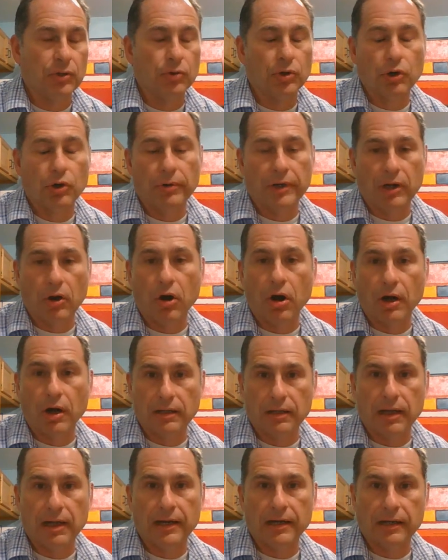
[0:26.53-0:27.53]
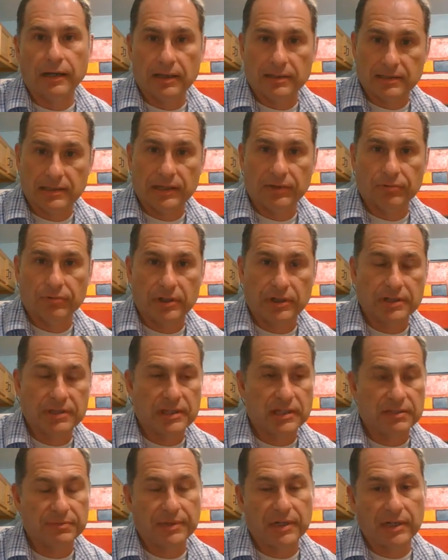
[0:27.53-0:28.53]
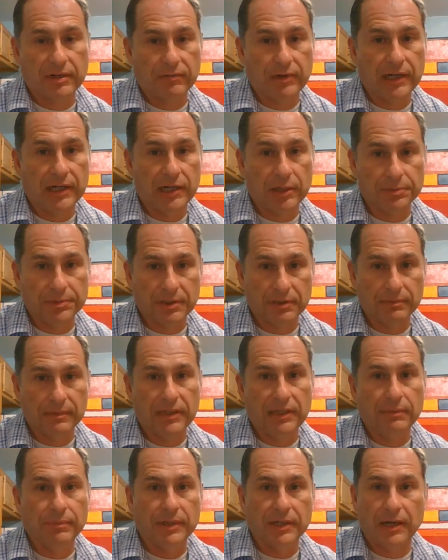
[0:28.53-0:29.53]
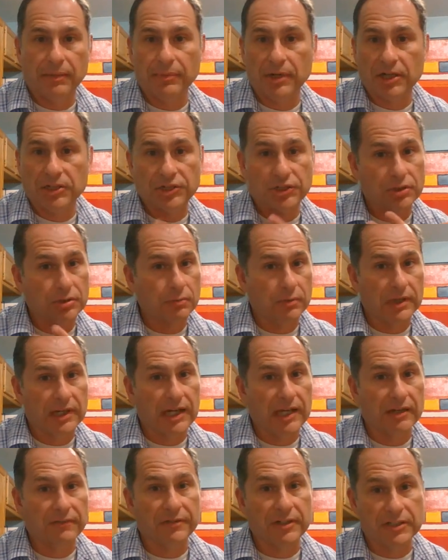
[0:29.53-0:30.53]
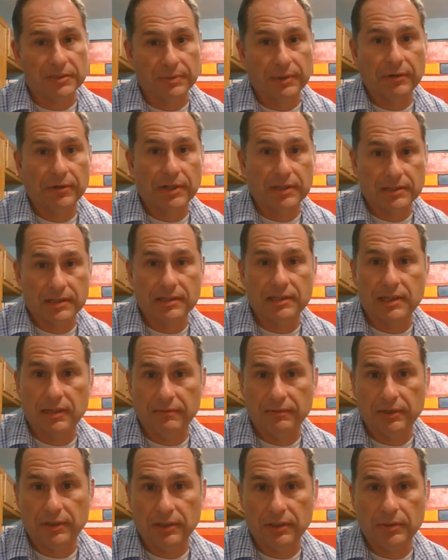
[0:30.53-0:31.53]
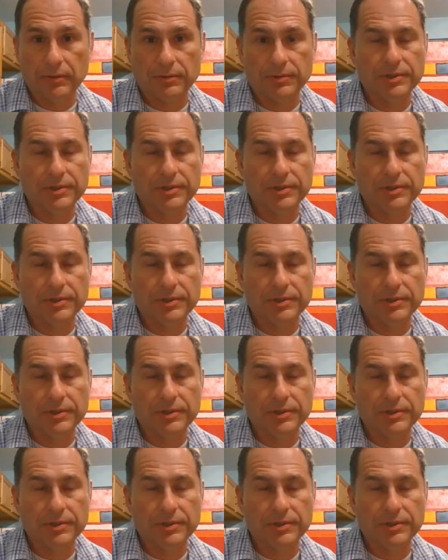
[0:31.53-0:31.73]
going online asynchronous has been a great help to me, but I'm not sure what kind of experience it's giving you.